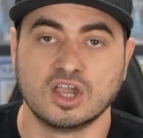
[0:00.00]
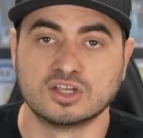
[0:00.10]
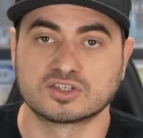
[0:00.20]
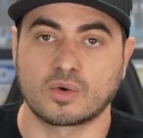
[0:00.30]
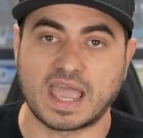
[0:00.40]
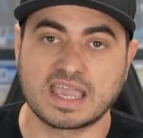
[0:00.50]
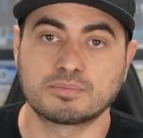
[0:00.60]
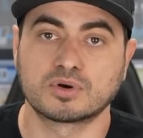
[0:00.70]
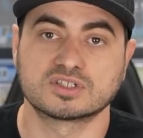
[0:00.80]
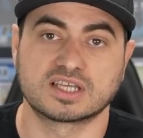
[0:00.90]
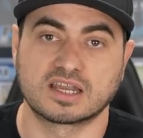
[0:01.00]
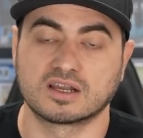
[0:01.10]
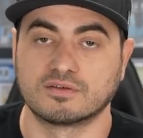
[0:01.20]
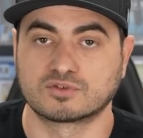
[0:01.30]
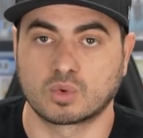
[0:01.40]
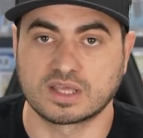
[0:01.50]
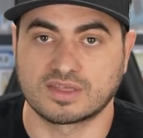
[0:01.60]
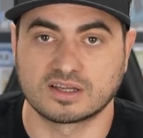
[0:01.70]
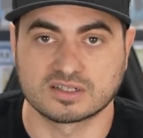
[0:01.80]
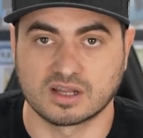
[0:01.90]
So 8% of
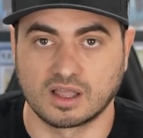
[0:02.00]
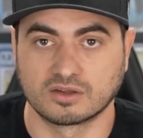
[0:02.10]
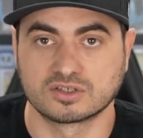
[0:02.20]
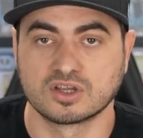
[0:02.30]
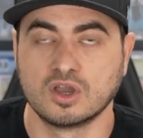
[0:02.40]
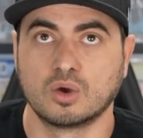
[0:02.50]
$20,000